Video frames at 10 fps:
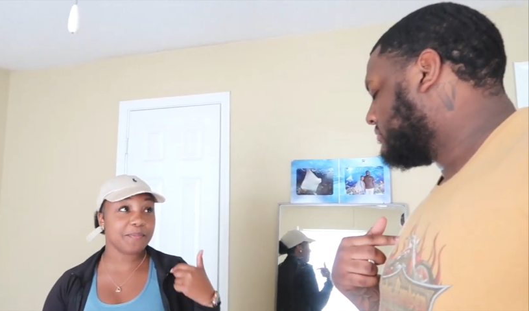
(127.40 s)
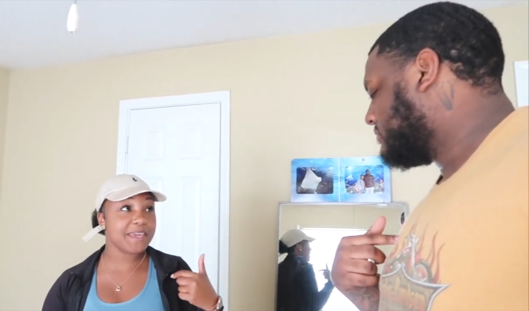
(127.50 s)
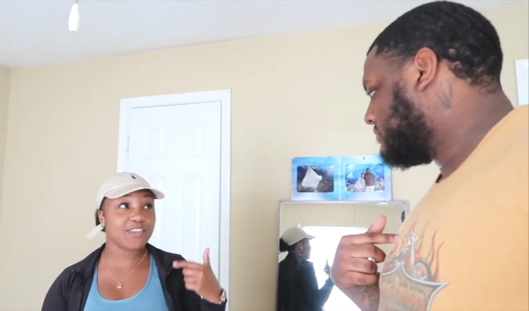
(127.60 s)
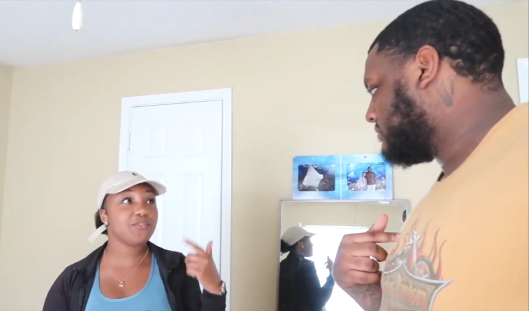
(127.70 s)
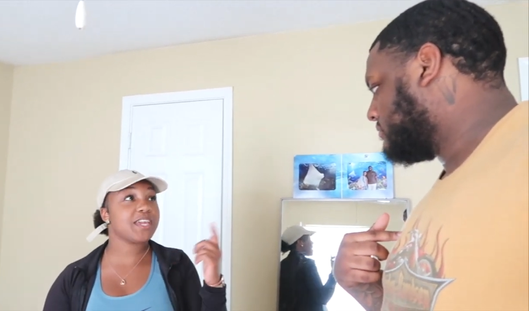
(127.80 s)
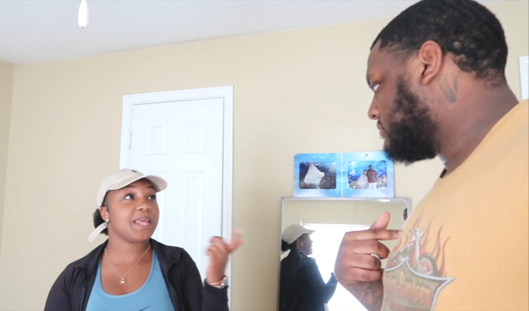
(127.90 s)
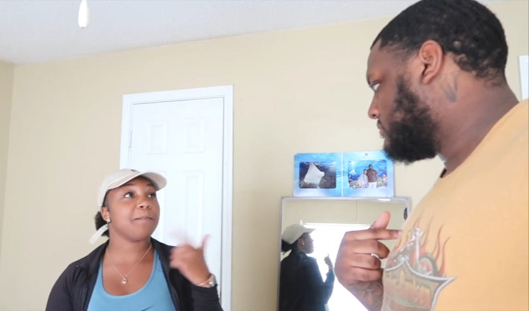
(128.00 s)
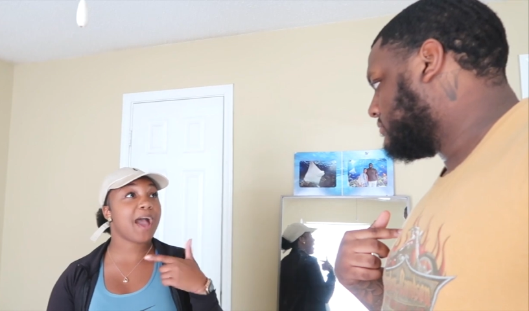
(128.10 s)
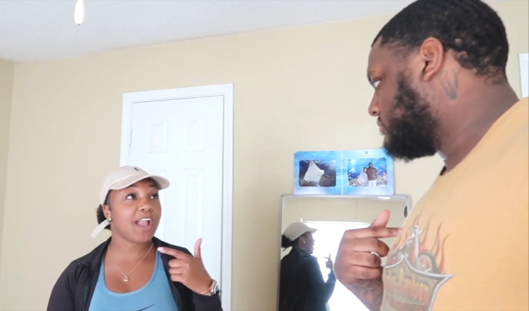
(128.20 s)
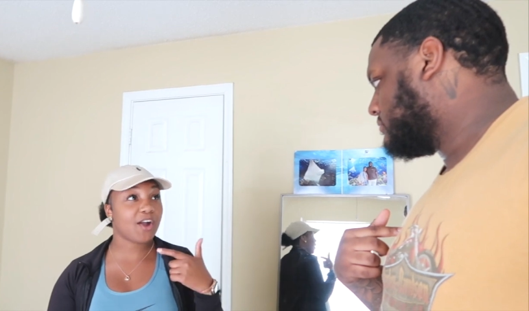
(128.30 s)
Speaker 1: with me. You get
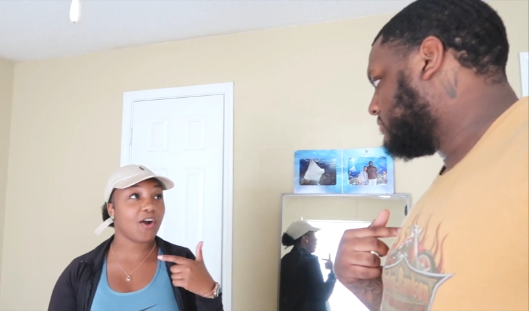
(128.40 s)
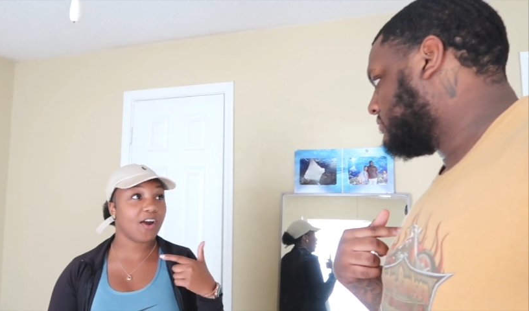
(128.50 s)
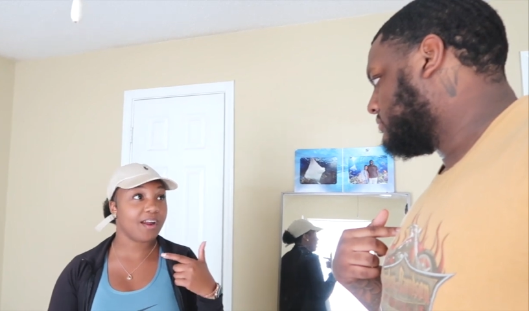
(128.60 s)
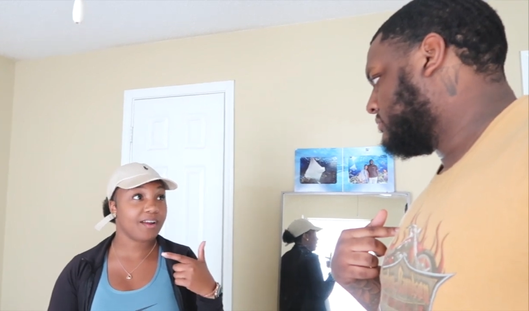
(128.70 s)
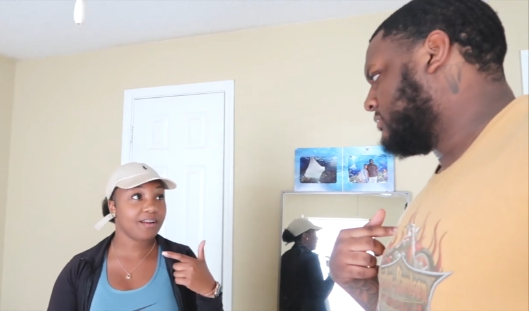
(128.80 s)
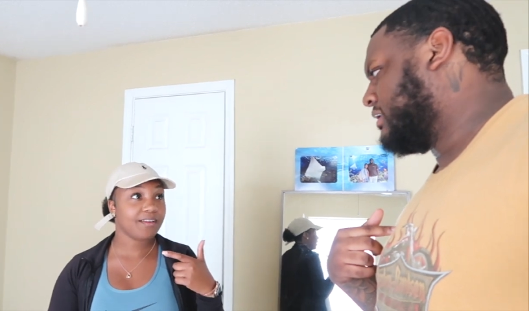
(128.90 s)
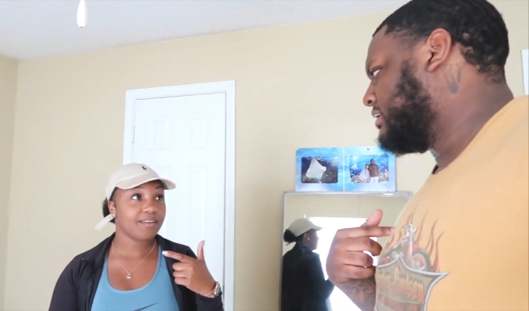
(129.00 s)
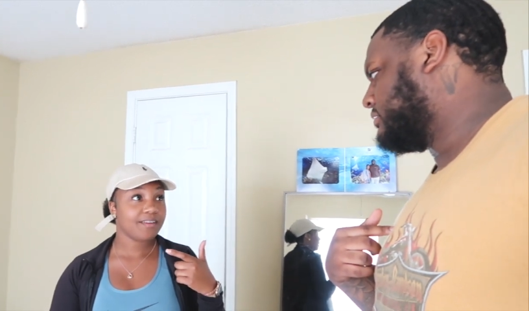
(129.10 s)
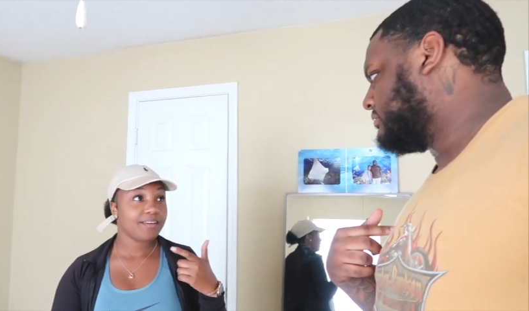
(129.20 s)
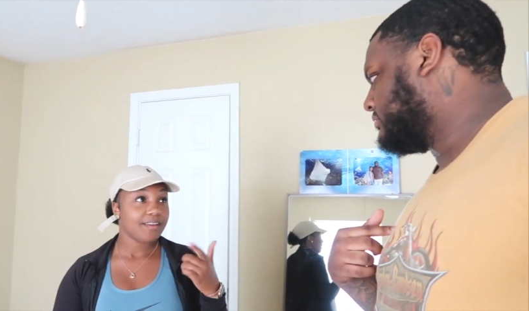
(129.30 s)
in my car. No, I
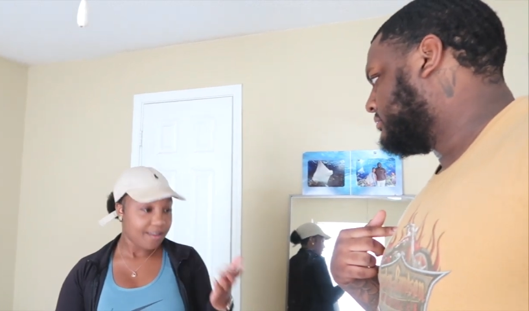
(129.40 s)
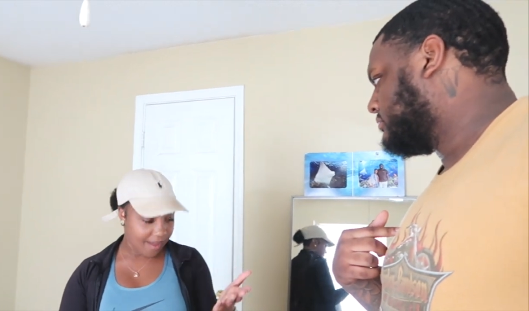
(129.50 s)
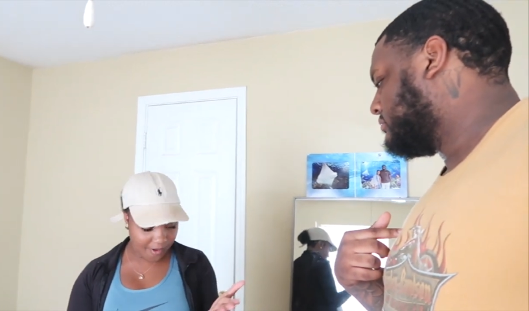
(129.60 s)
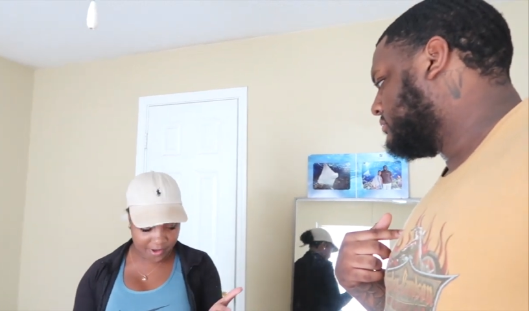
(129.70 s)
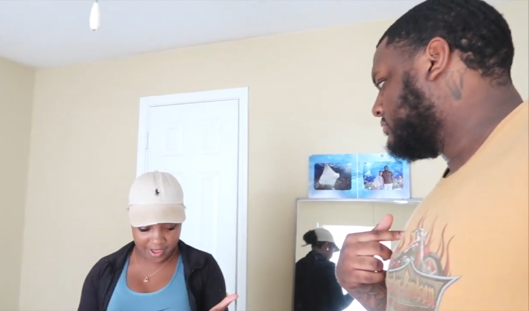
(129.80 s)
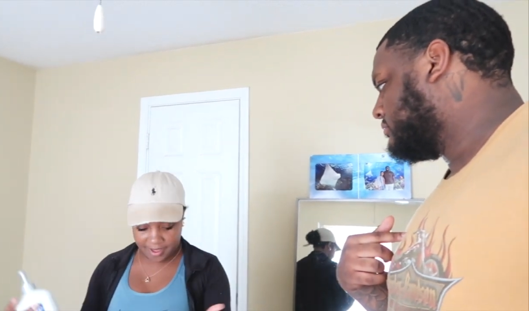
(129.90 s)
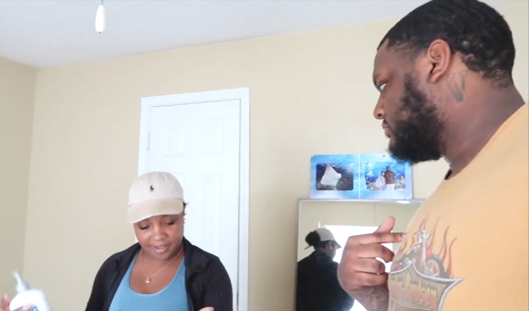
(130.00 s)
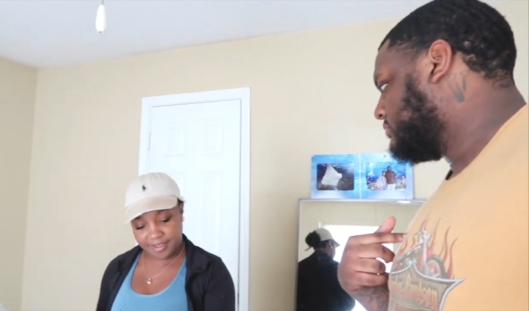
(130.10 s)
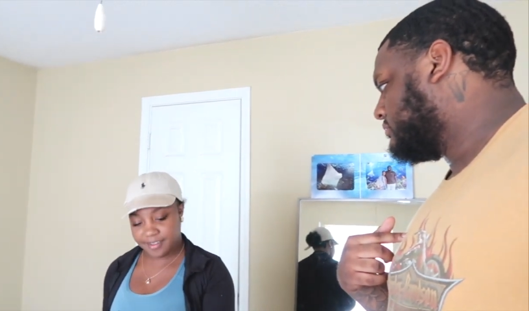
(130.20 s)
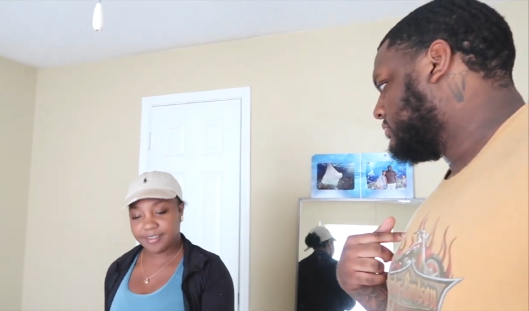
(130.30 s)
don't.
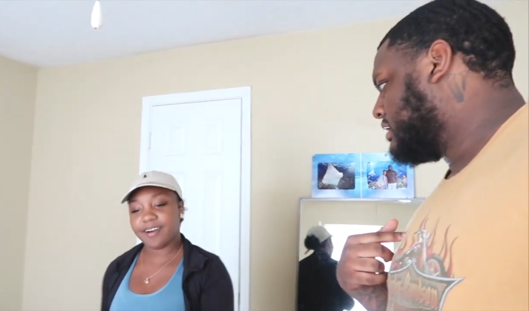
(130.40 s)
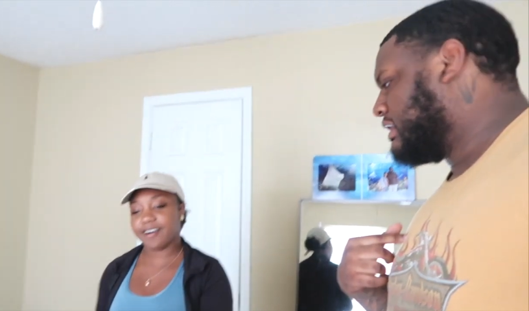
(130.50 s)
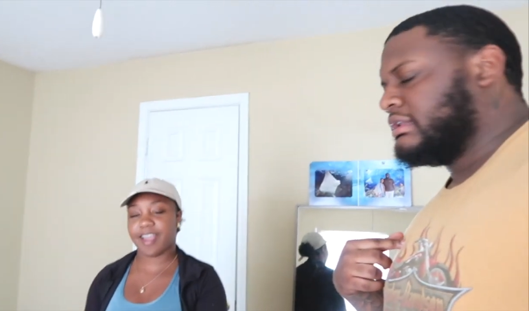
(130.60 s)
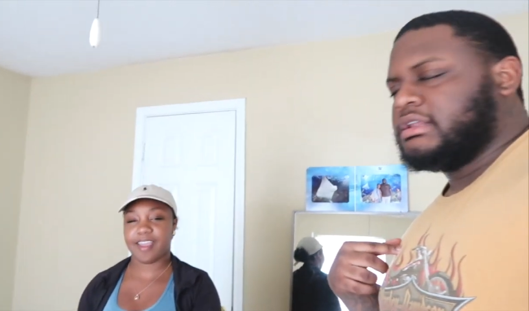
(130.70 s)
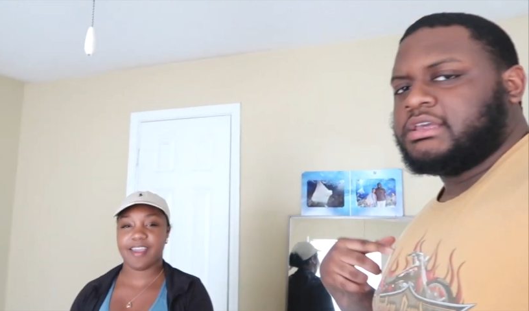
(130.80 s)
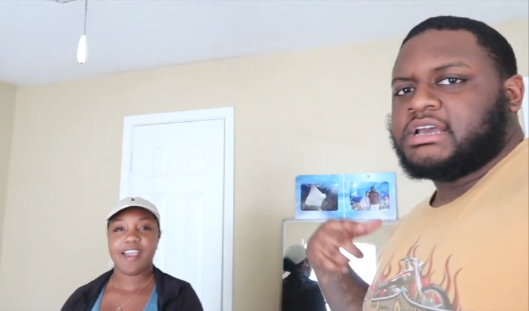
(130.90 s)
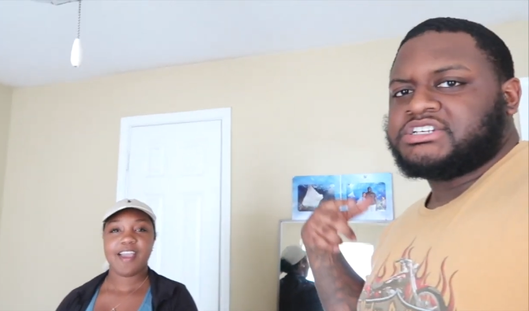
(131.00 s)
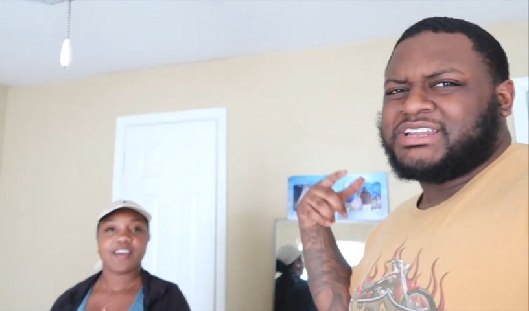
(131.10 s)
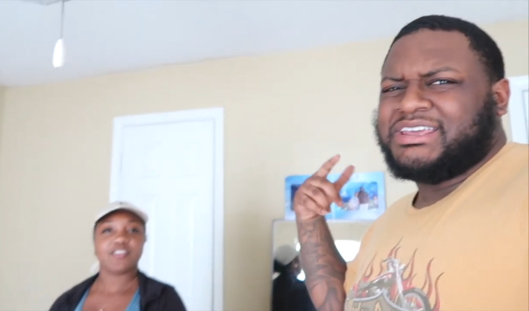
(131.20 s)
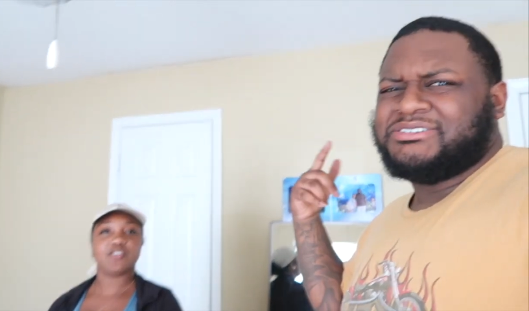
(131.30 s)
Okay. Okay. Look, y'all,
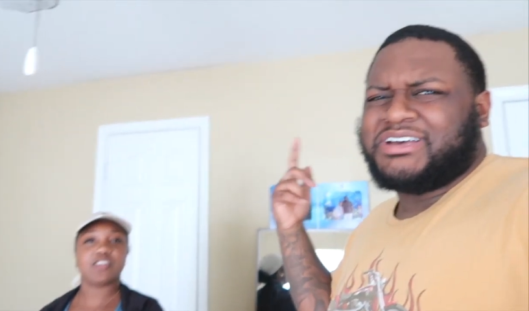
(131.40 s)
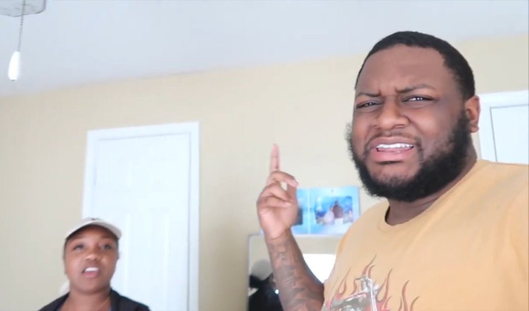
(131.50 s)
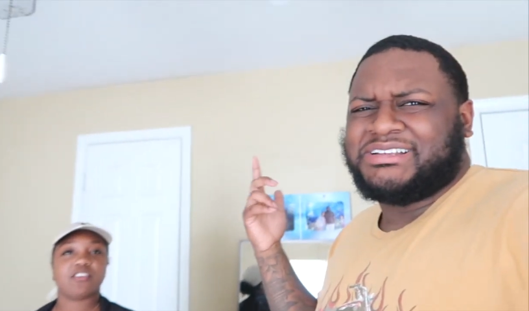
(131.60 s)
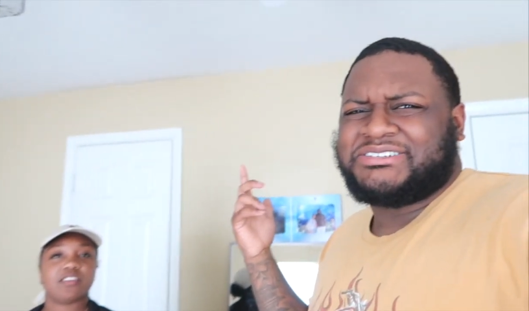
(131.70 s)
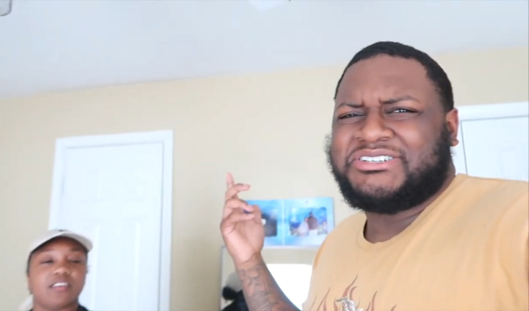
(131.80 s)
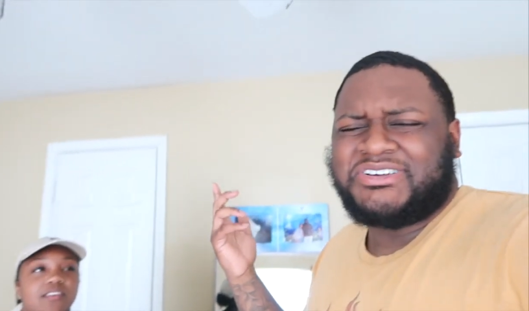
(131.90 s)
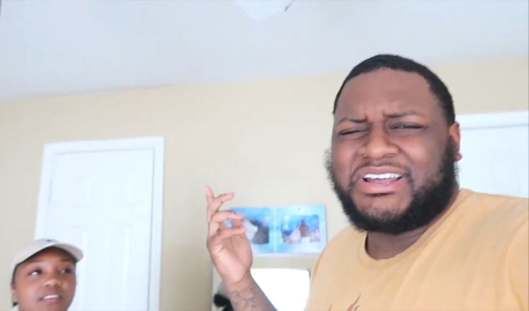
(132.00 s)
Speaker 2: Sh'Day tried to, she